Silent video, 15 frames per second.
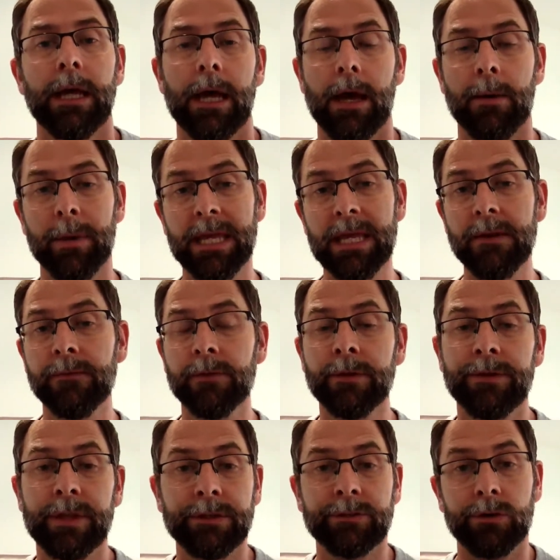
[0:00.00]
Even
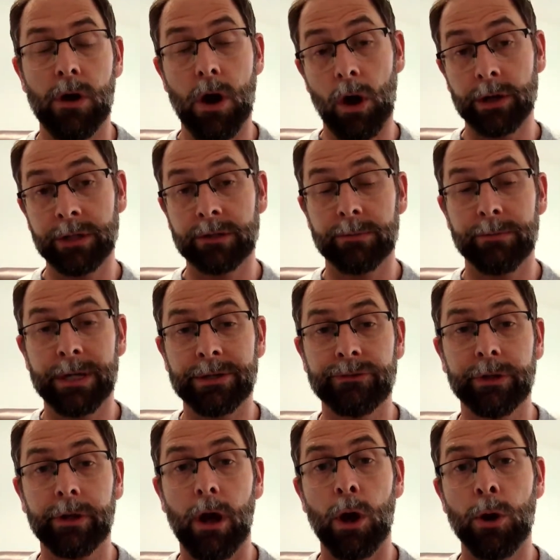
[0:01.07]
things like
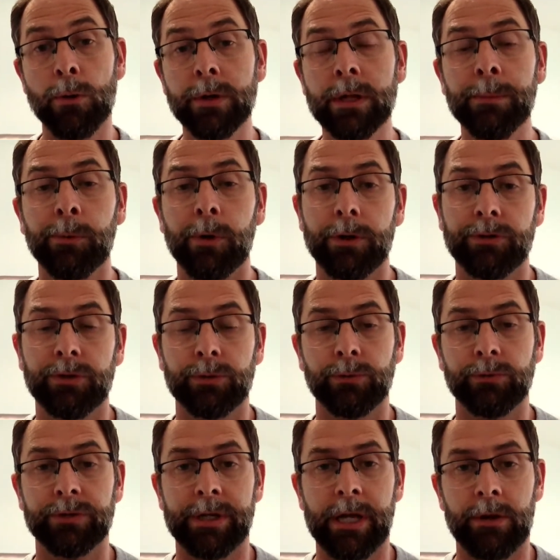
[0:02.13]
isometric only
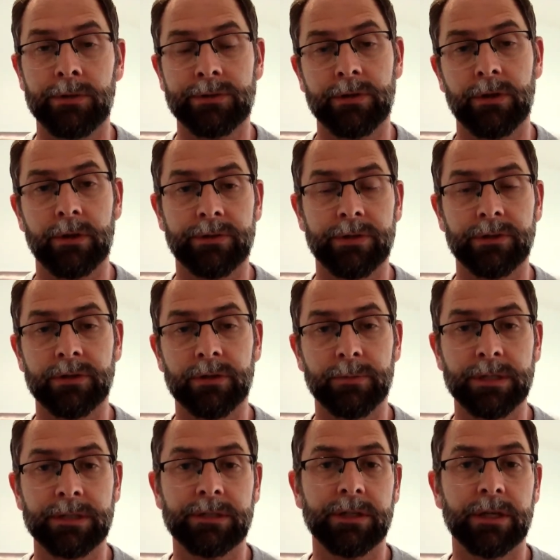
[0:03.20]
protocols are now starting to be
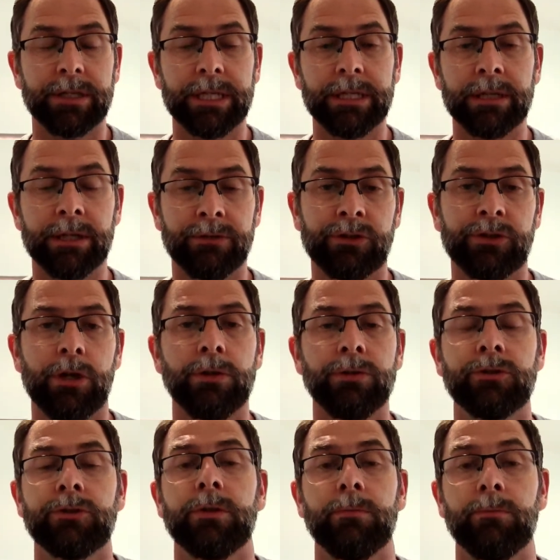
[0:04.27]
studied and has shown
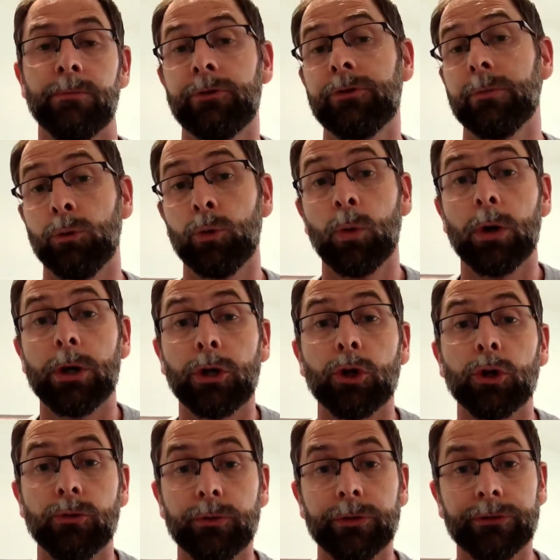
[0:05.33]
some quite
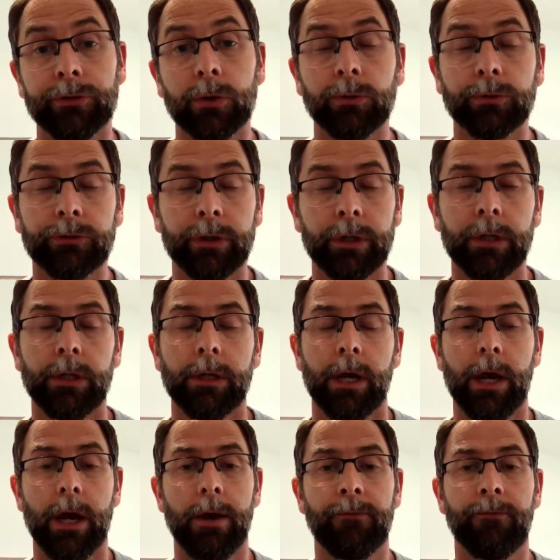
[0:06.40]
good results
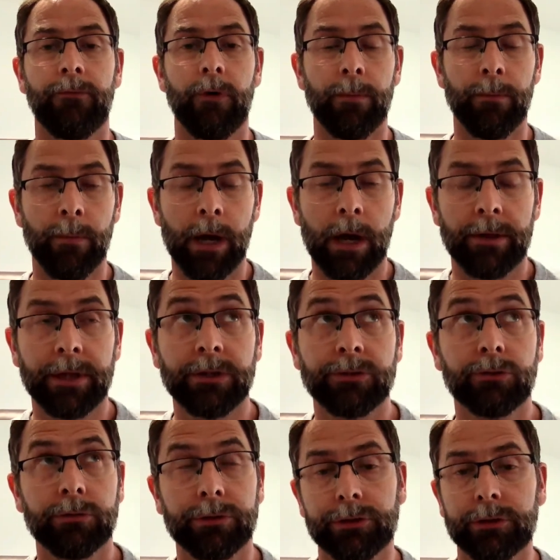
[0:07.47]
from I think it's
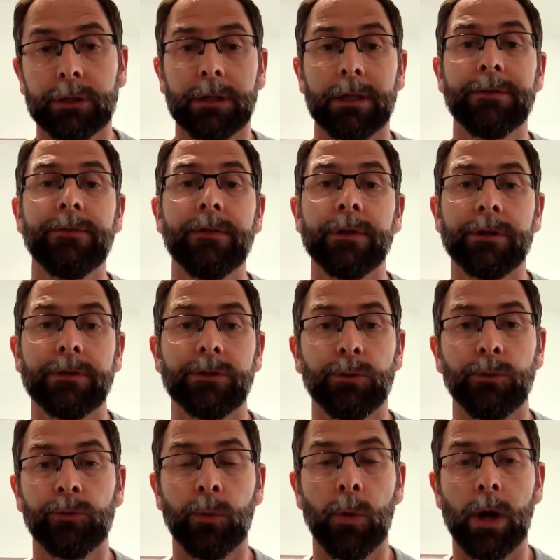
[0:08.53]
Chris Clifford et
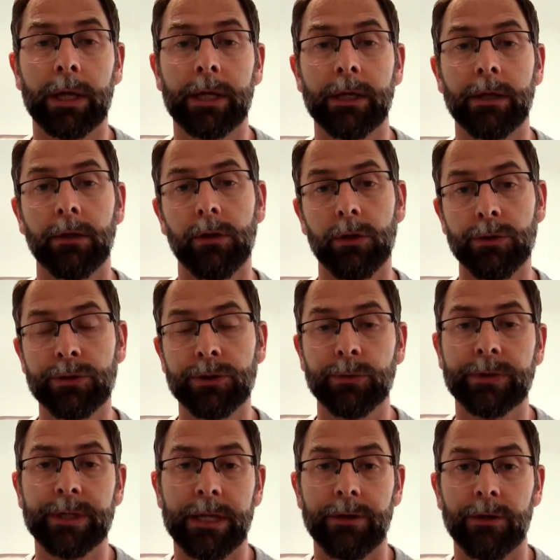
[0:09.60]
al.'s work in gluteal
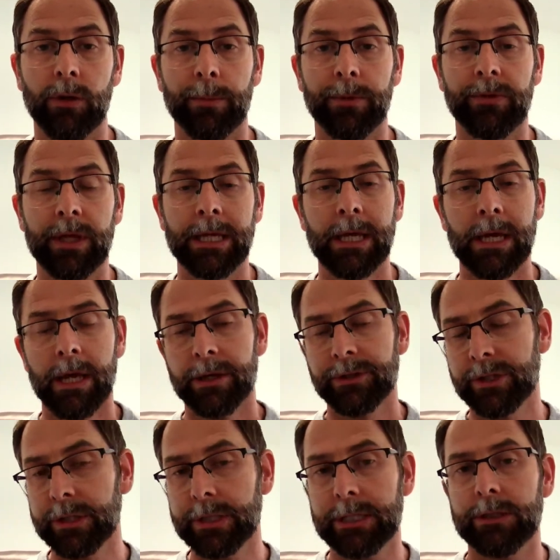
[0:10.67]
tendinopathy.
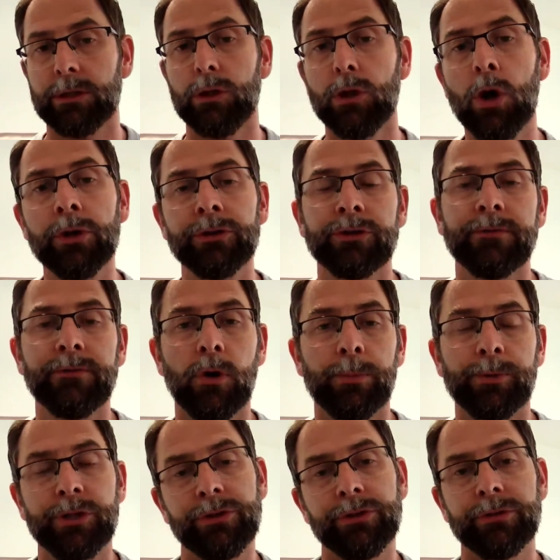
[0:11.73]
So there's lots of
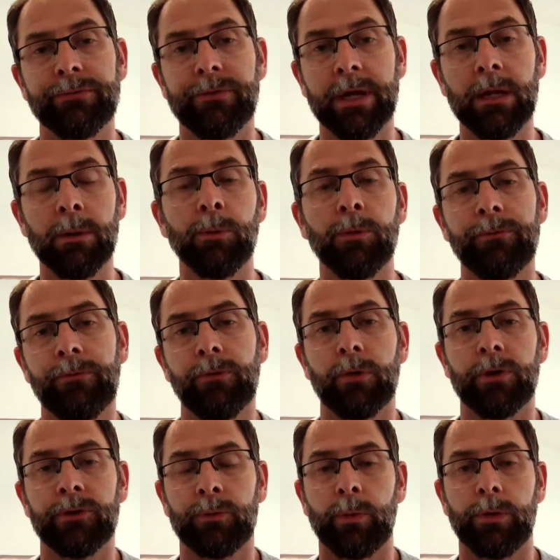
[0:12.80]
options available for
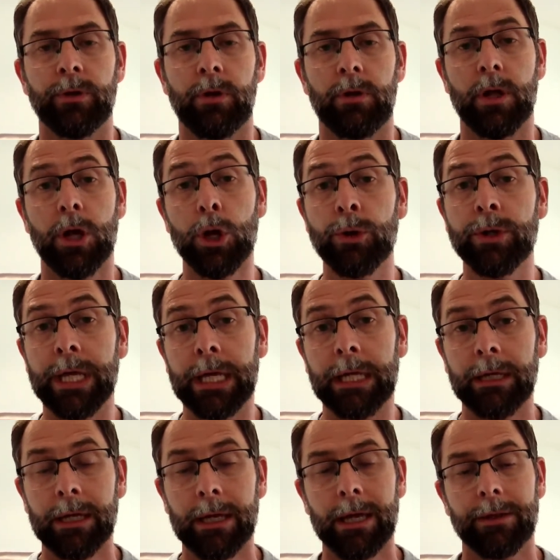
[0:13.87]
us with our loading.
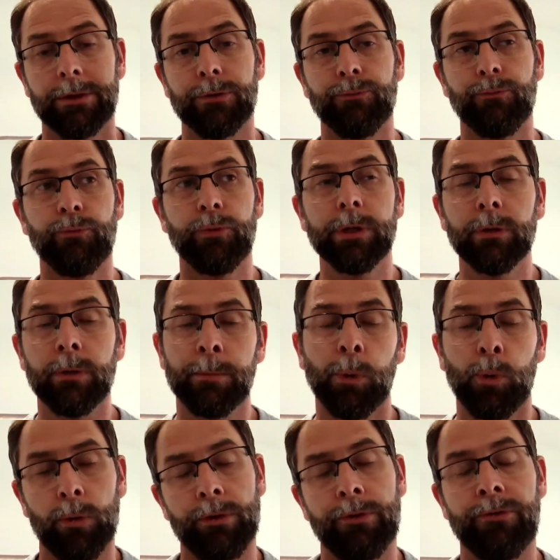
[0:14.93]
The real
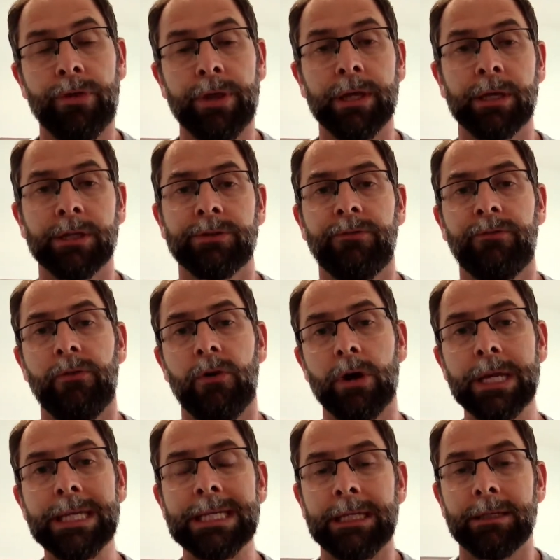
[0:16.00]
important thing is
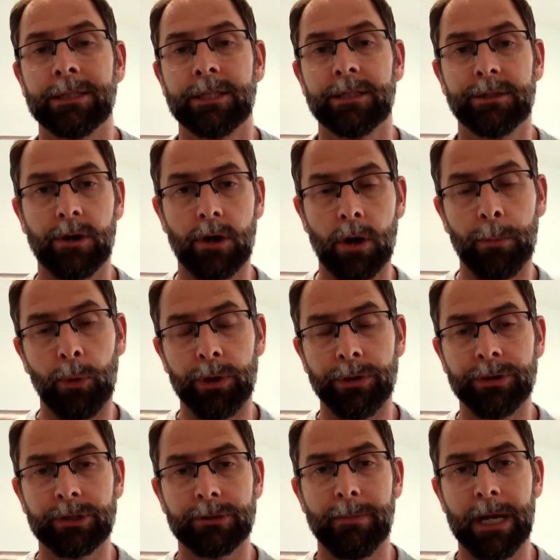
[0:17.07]
finding a start point
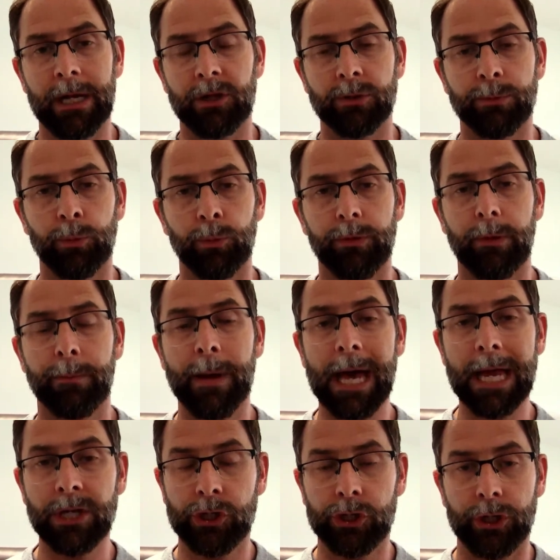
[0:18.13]
that's manageable with the
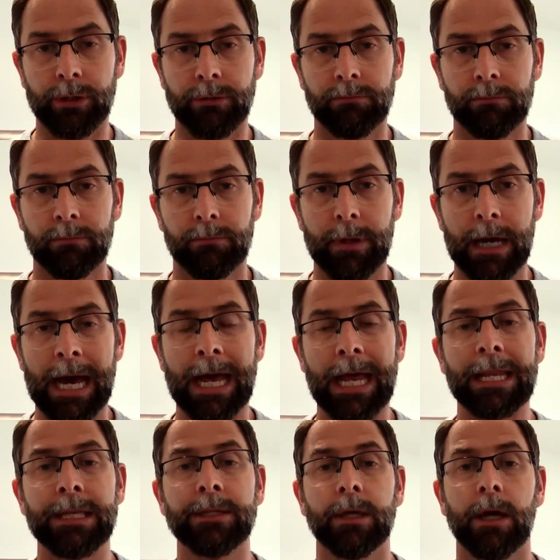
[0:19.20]
patient
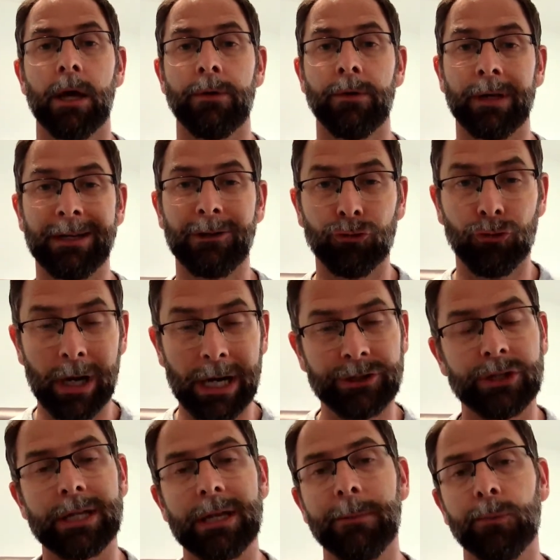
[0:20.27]
and
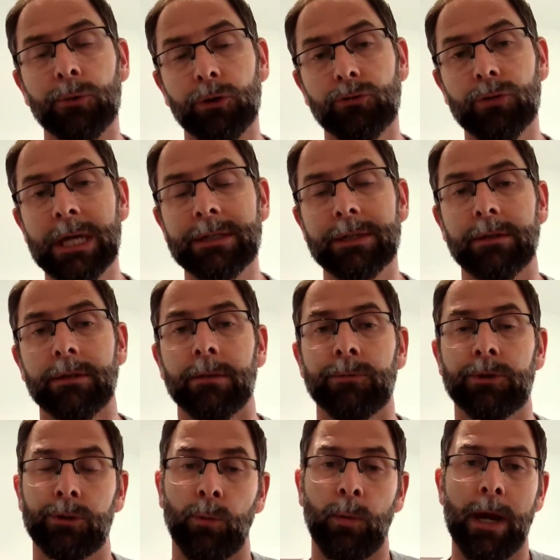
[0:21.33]
gradually progressing them
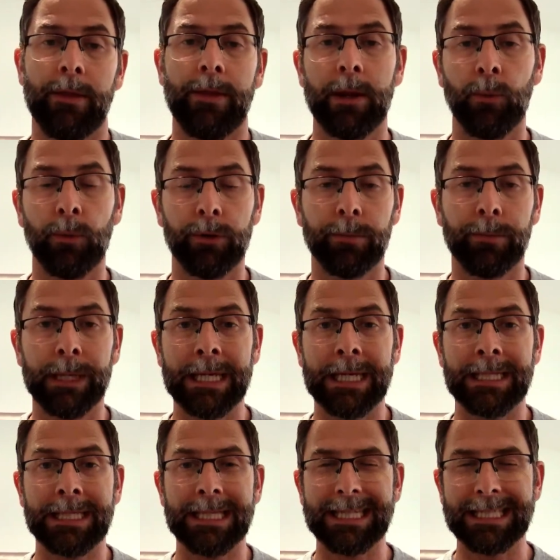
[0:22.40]
to where they want to
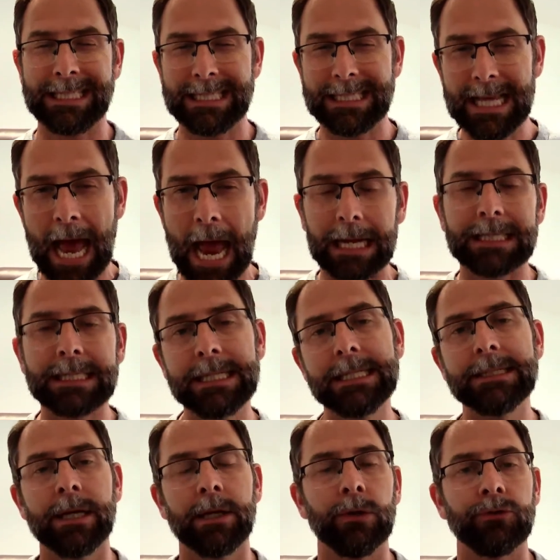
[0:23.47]
be. The exact
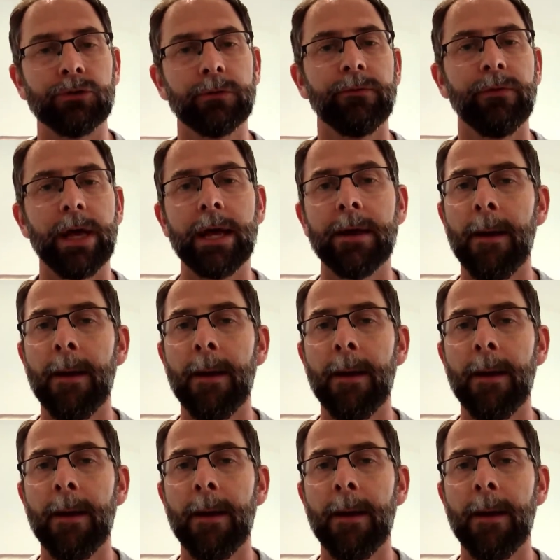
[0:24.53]
details of it,